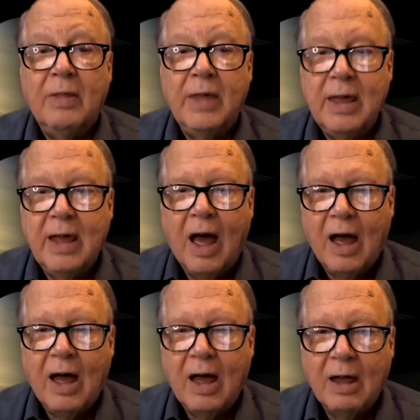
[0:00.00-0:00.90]
There
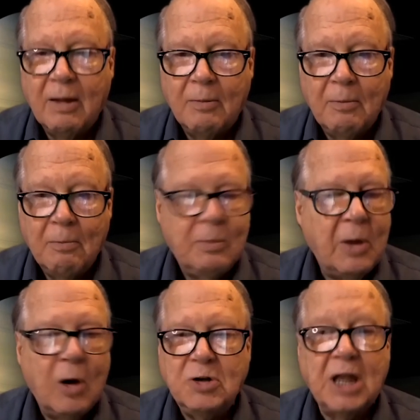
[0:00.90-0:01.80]

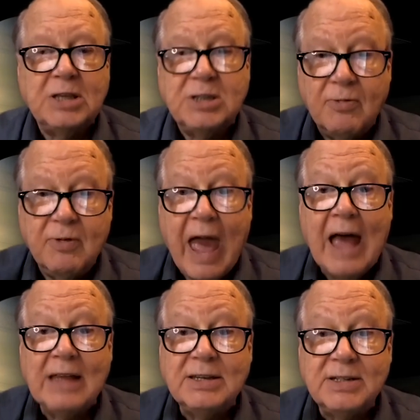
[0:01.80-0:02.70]
are jets of
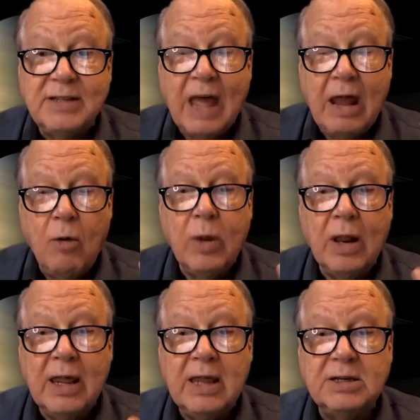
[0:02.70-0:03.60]
gas that are
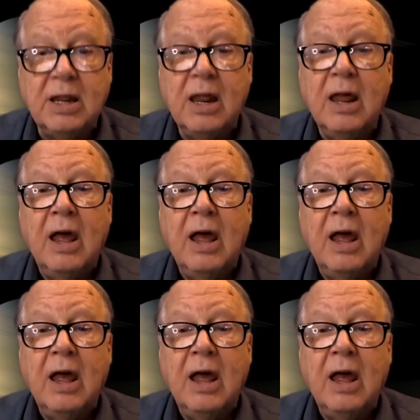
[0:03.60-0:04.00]
released.